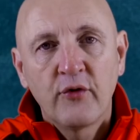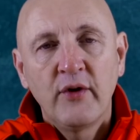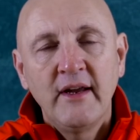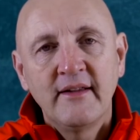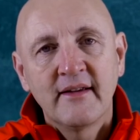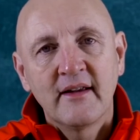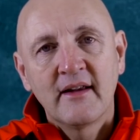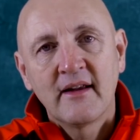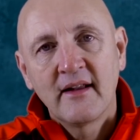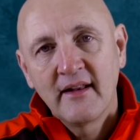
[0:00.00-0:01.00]
agreed to
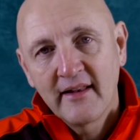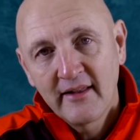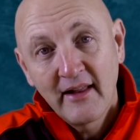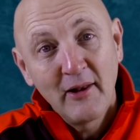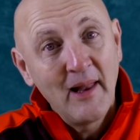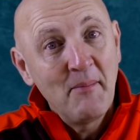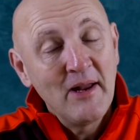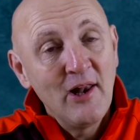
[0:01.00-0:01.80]
let me